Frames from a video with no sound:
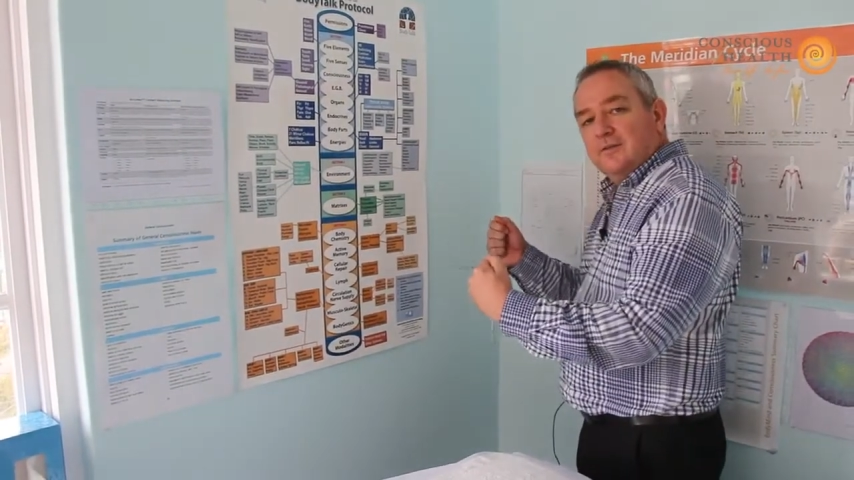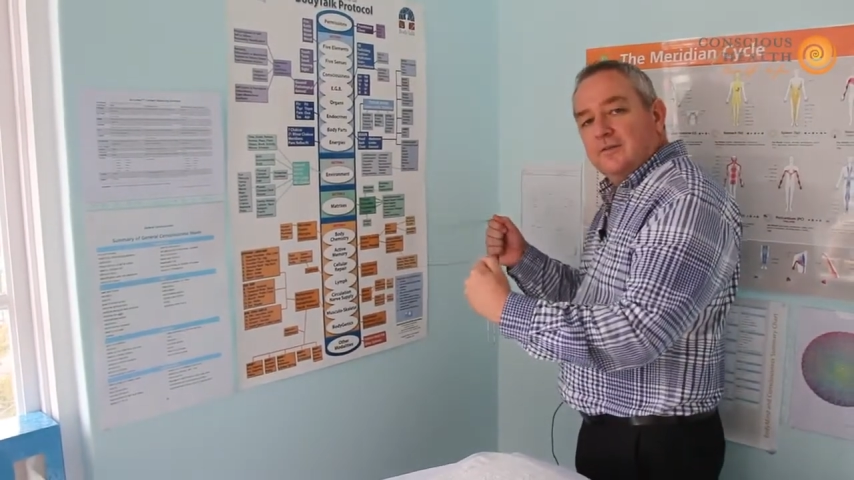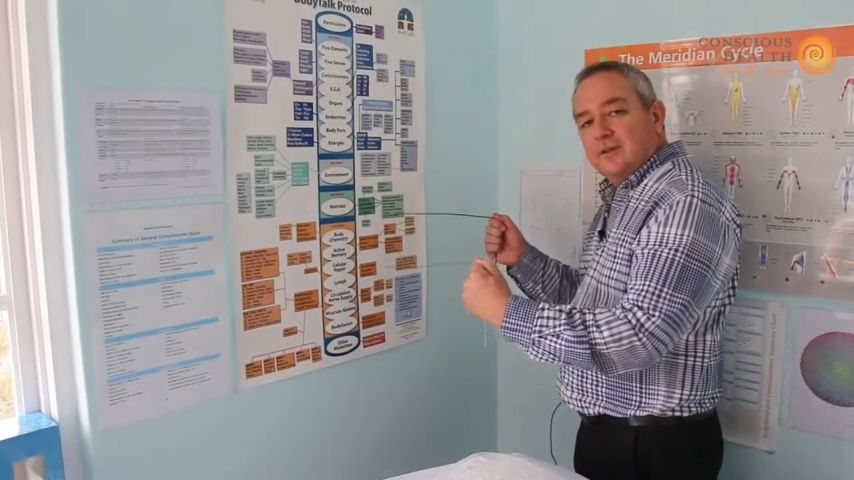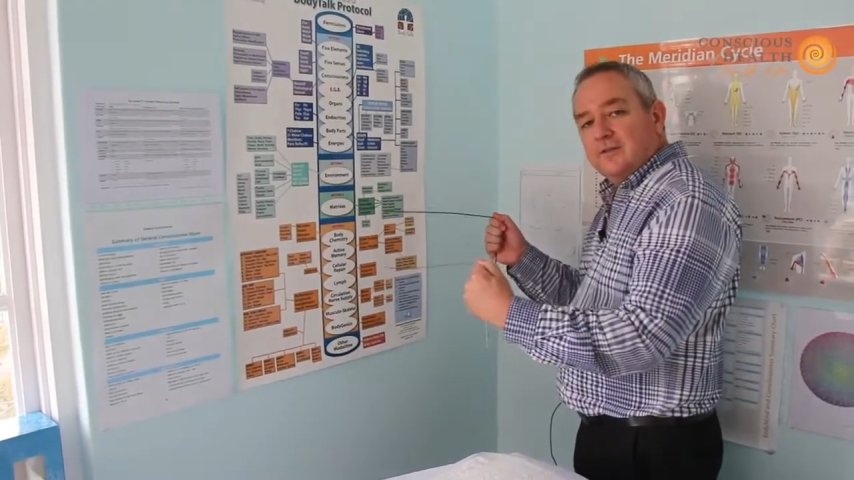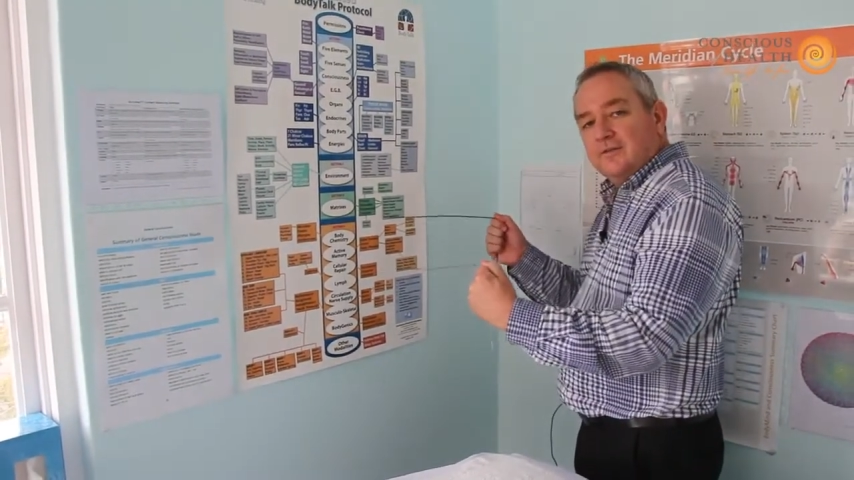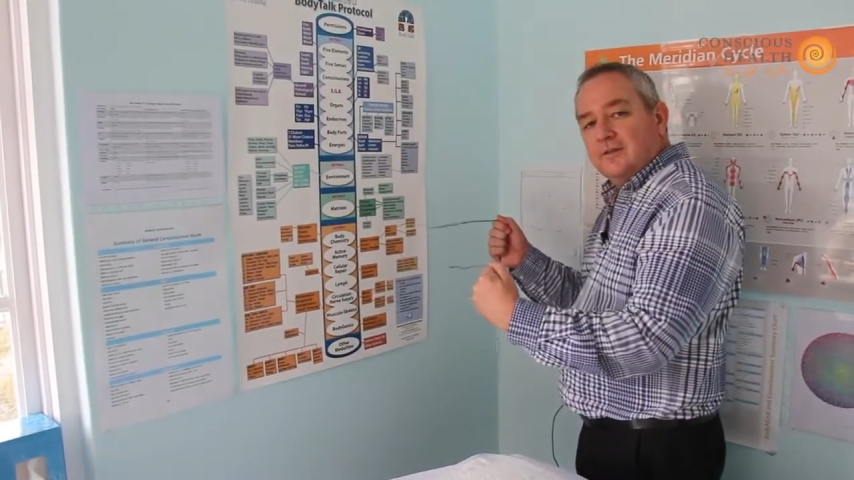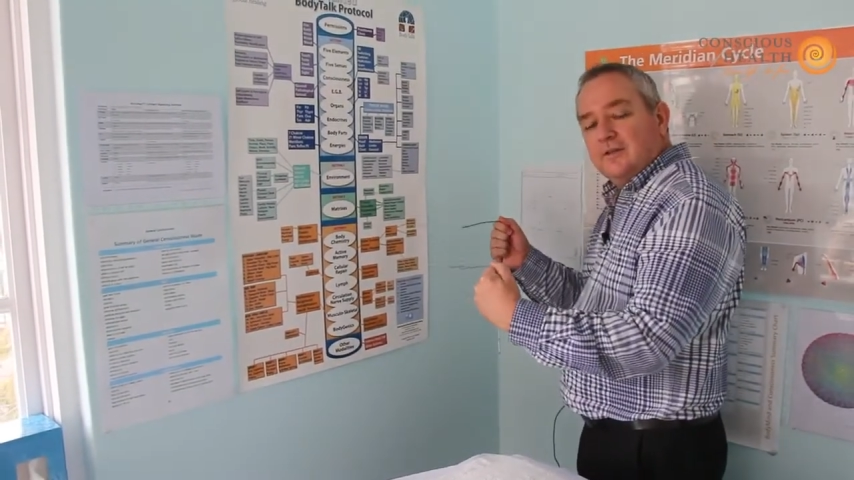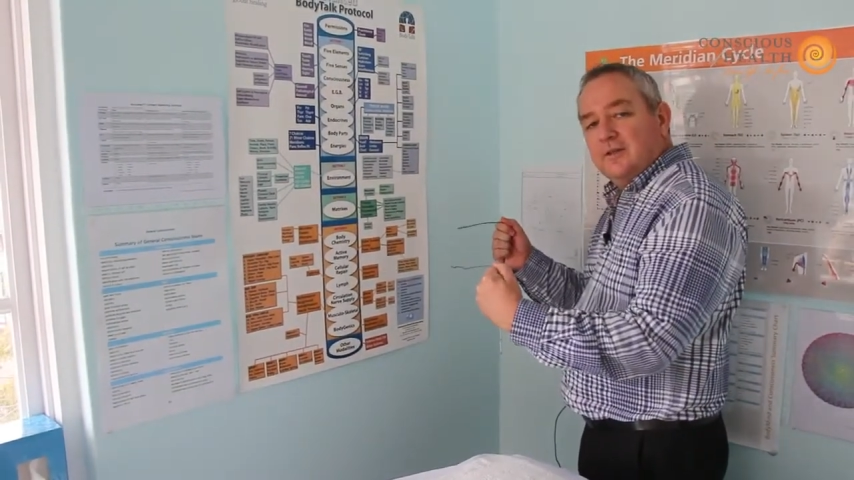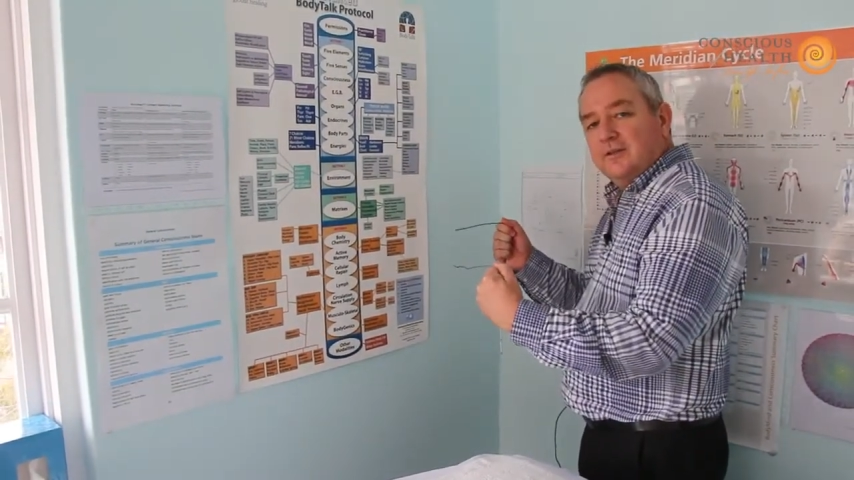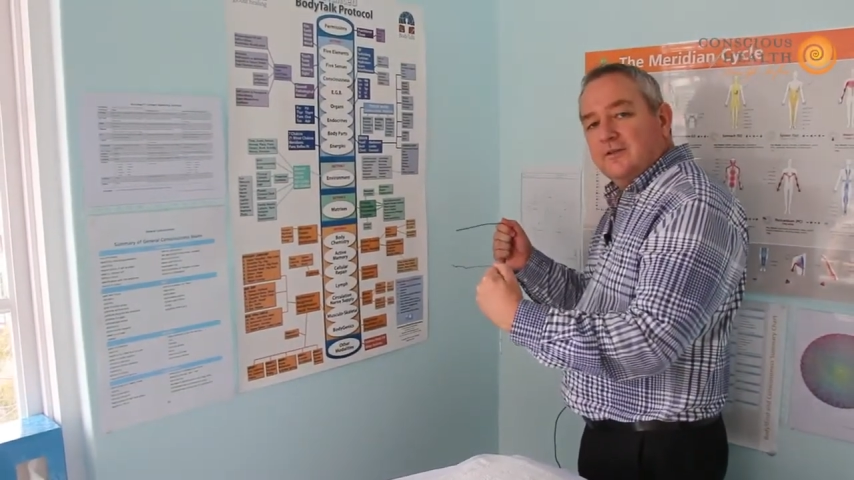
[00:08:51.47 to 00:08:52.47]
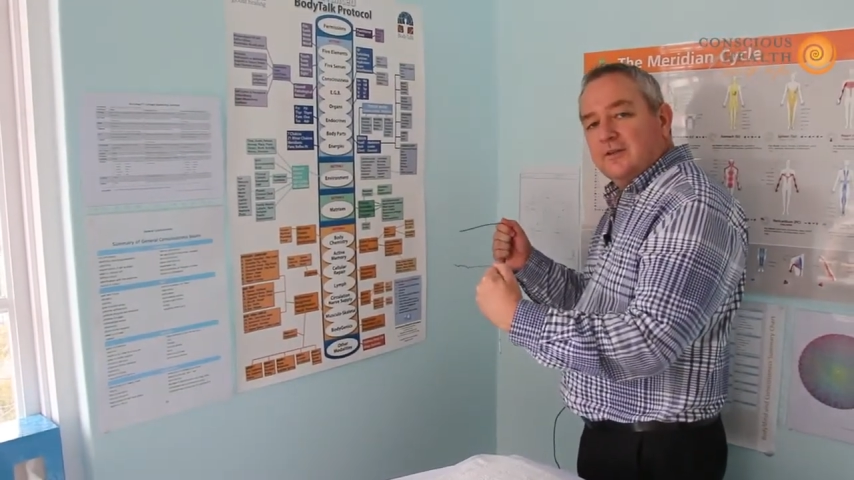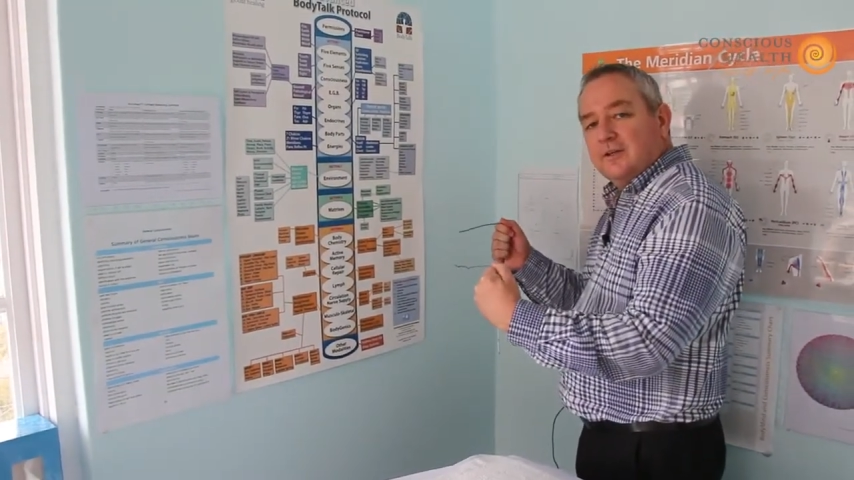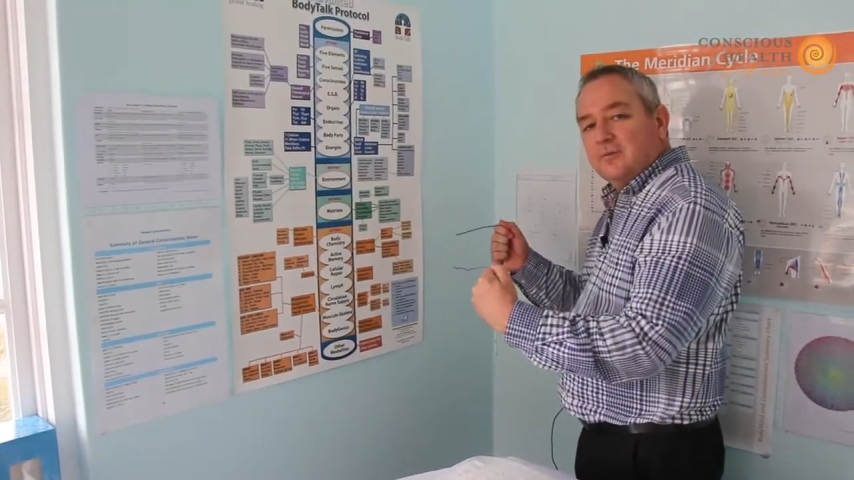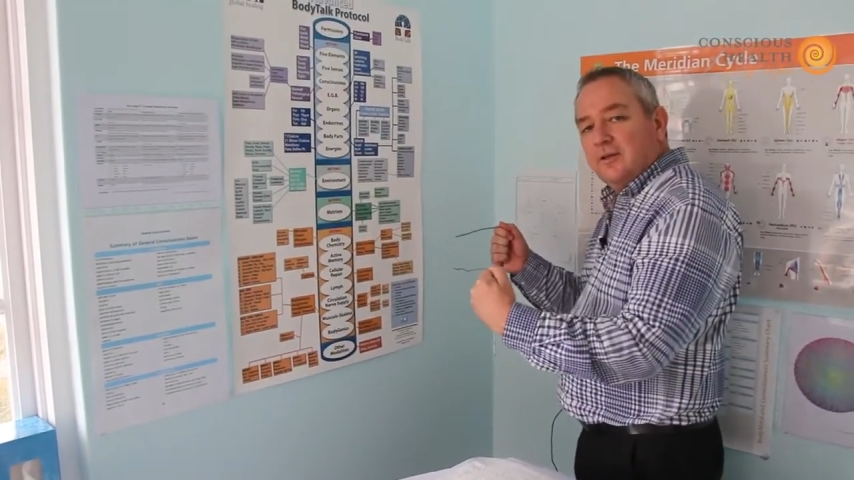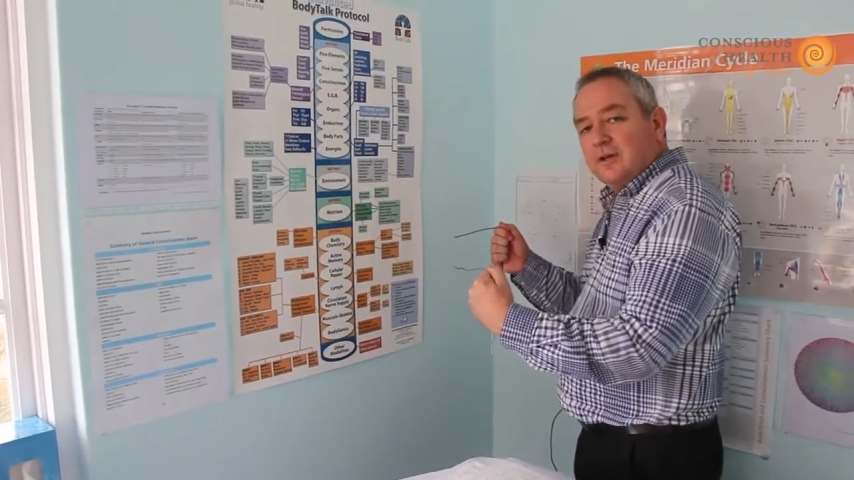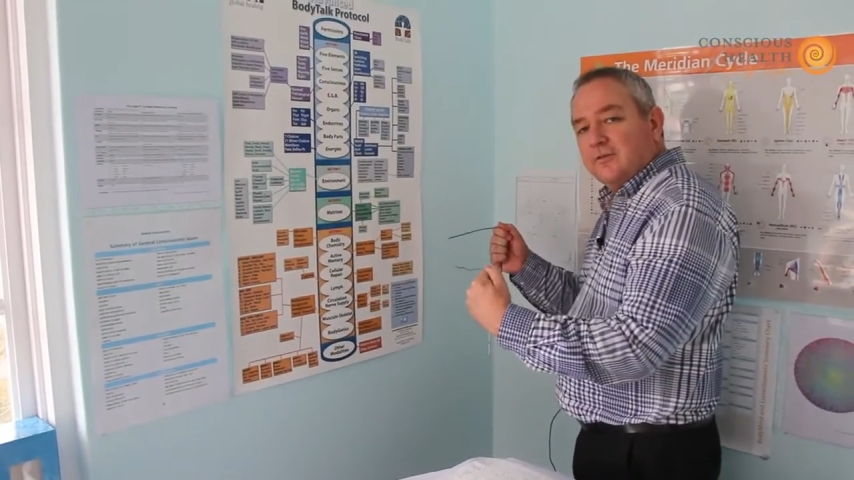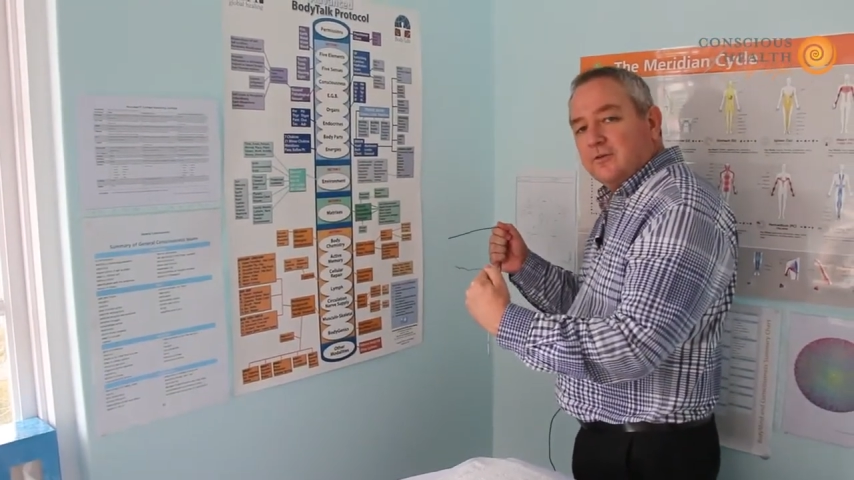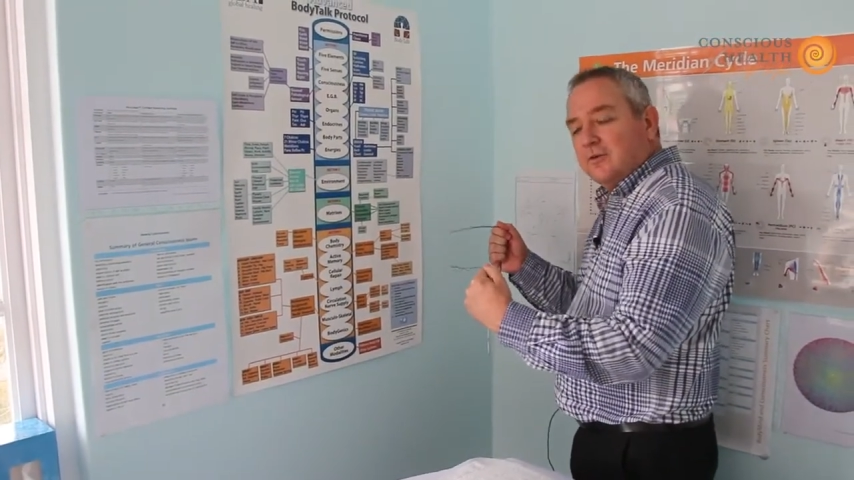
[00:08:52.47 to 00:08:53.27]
sense that these dowsing